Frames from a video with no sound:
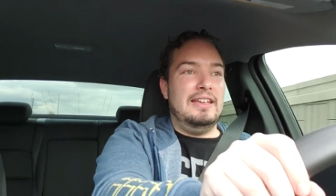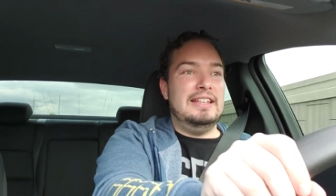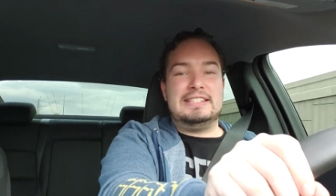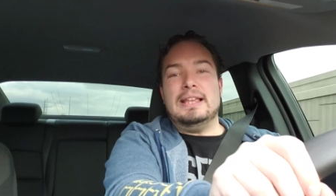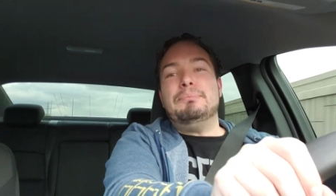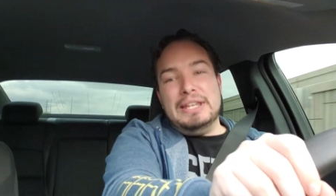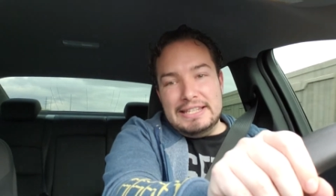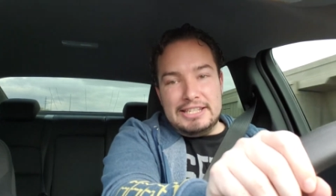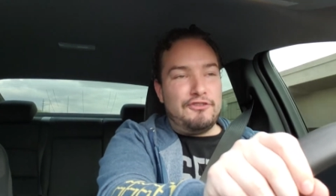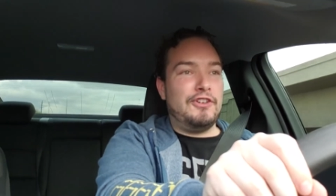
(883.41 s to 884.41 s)
It's
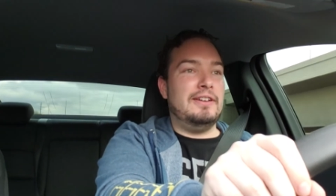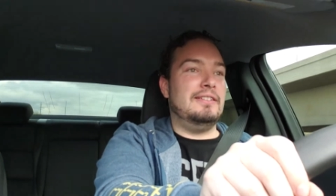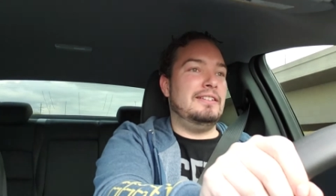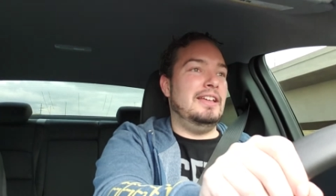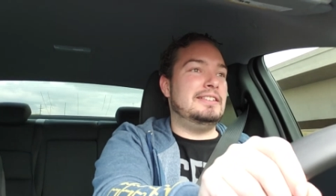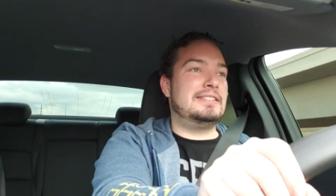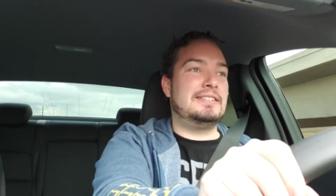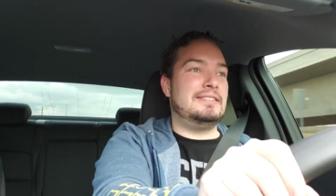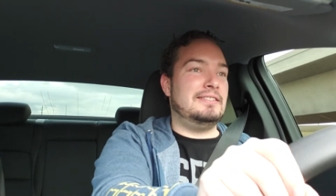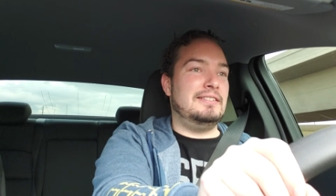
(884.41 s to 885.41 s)
something different.
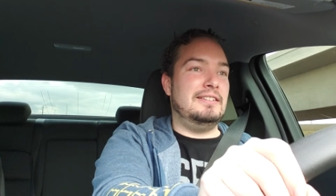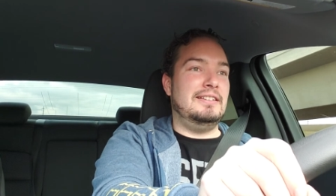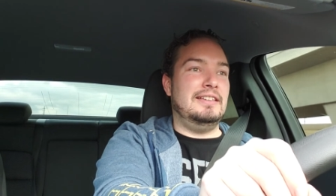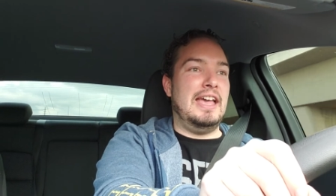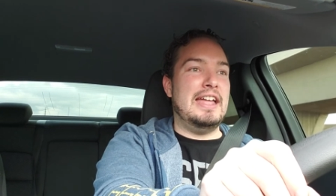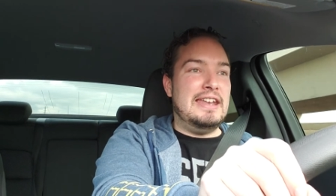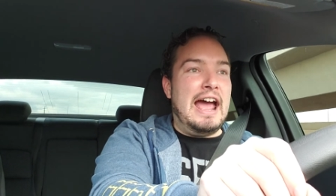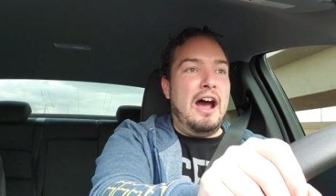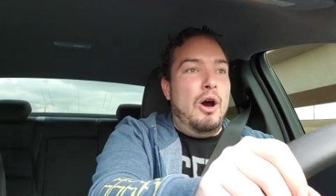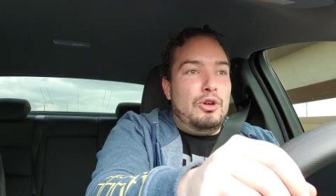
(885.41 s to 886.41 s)
And
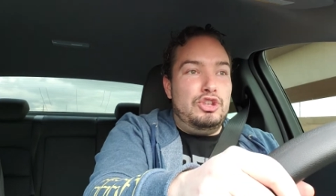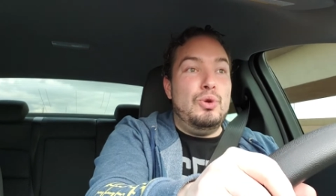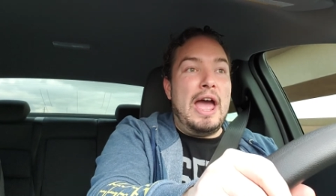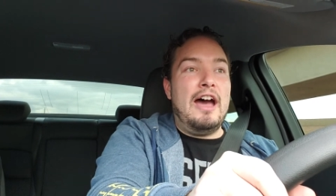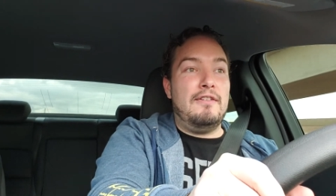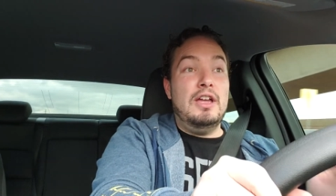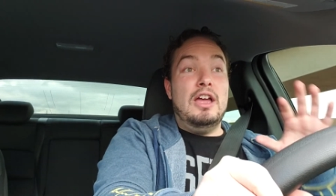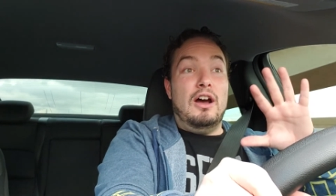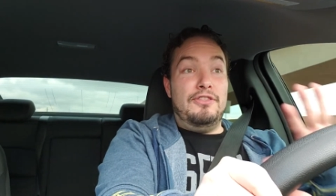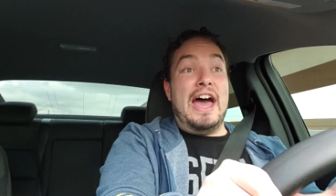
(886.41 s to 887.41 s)
now you have
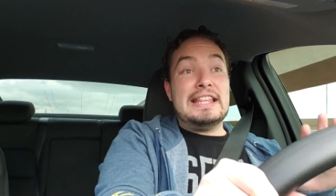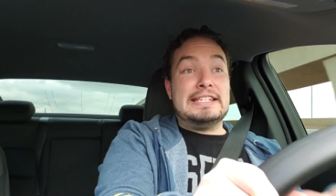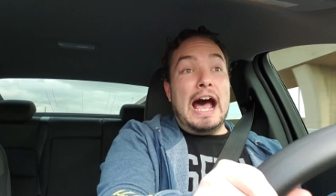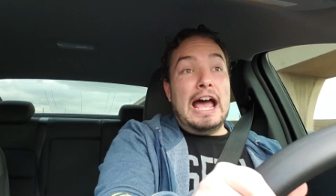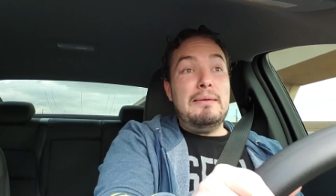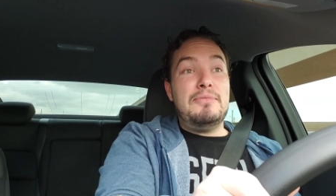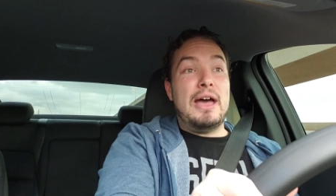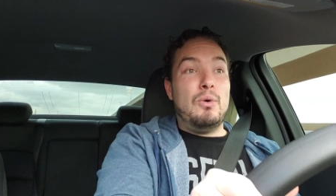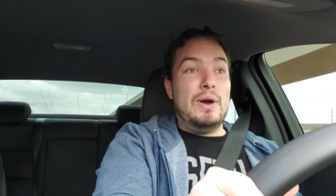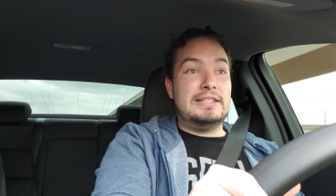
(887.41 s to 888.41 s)
that time
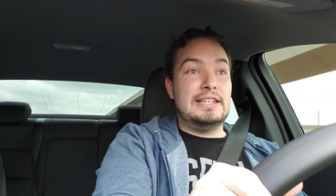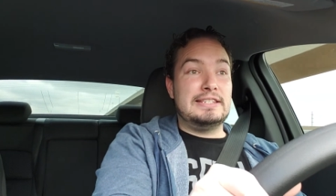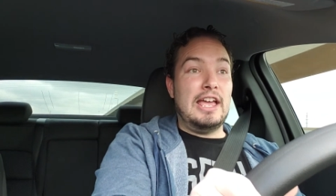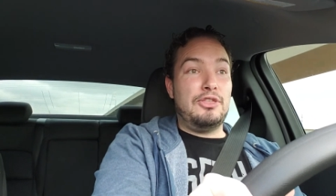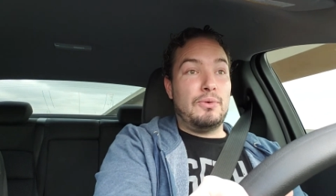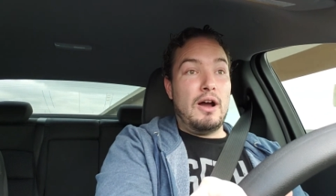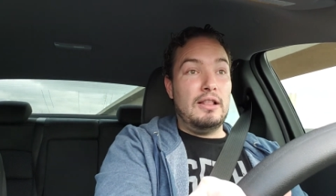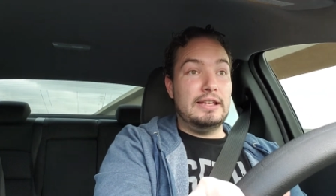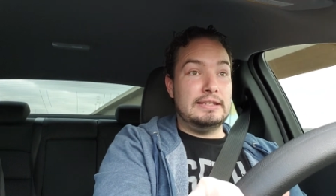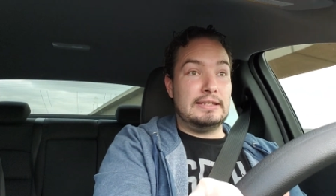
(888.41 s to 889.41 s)
that went to Seth
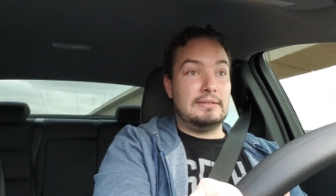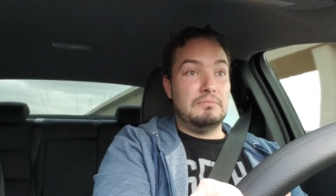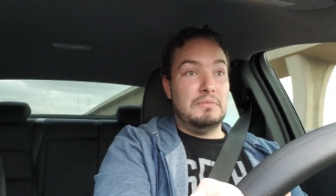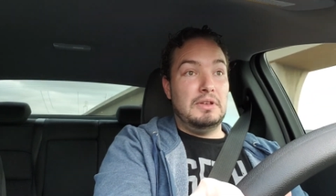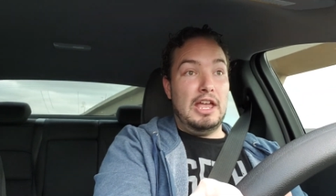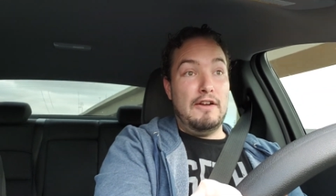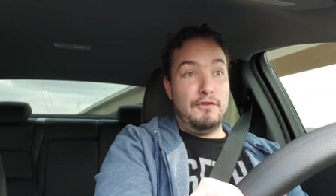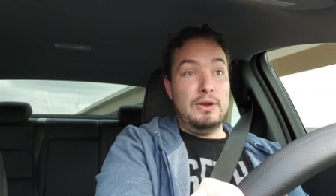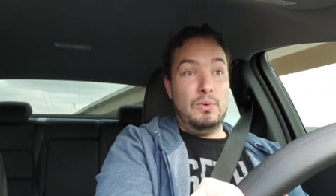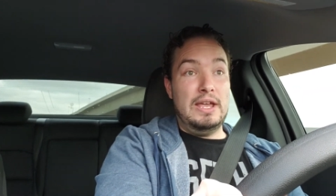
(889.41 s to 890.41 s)
Rollins
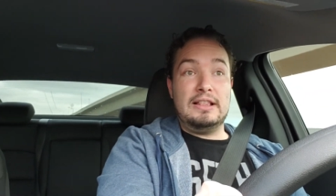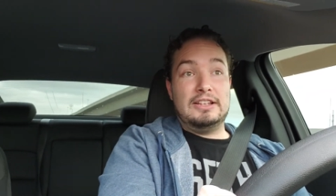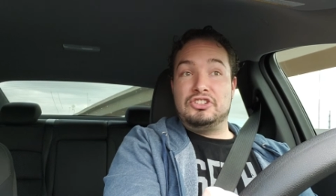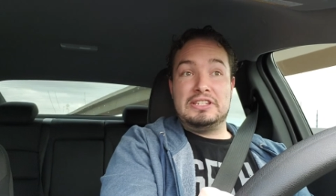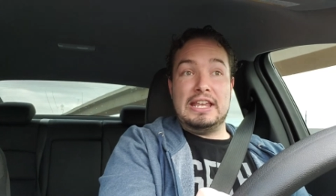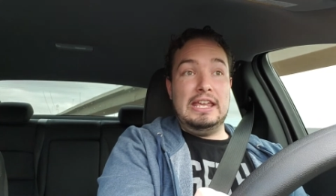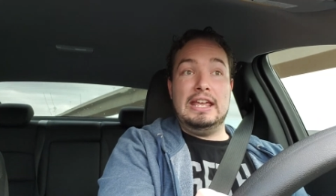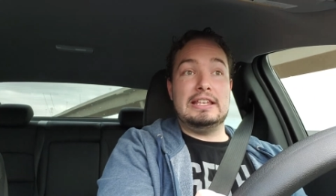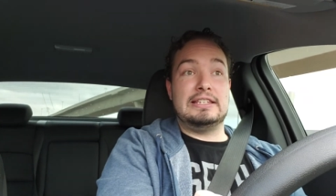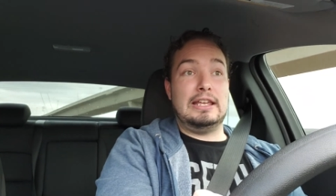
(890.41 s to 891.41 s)
every week. Let's just say he
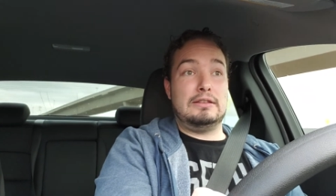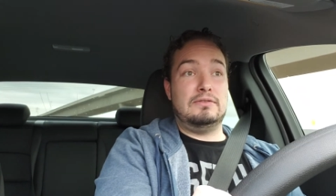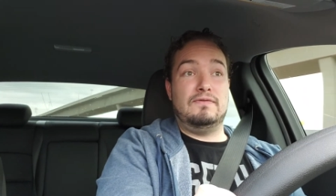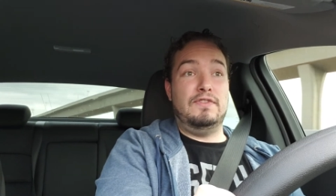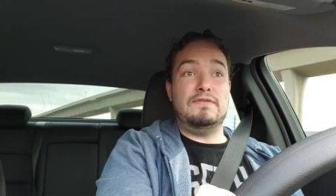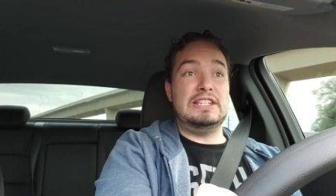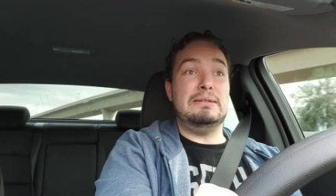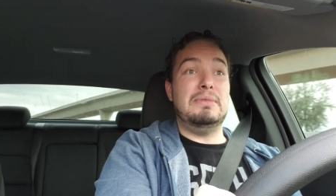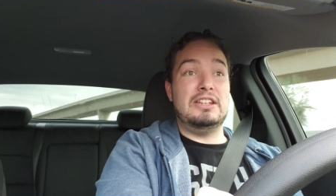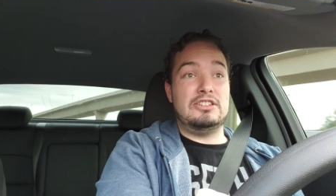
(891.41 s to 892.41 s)
has
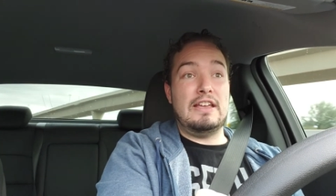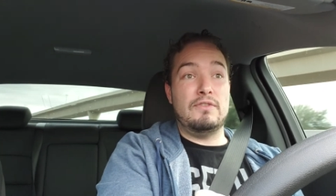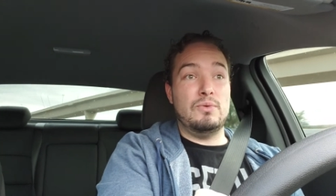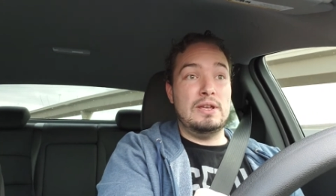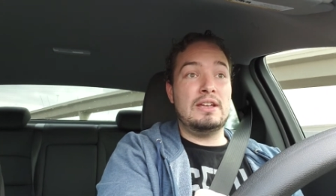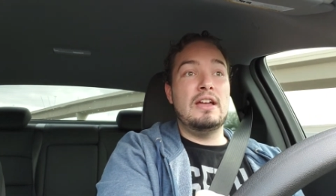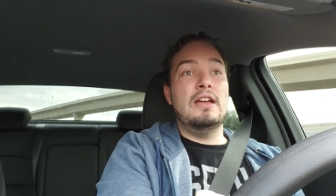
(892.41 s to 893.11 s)
15 minutes every week.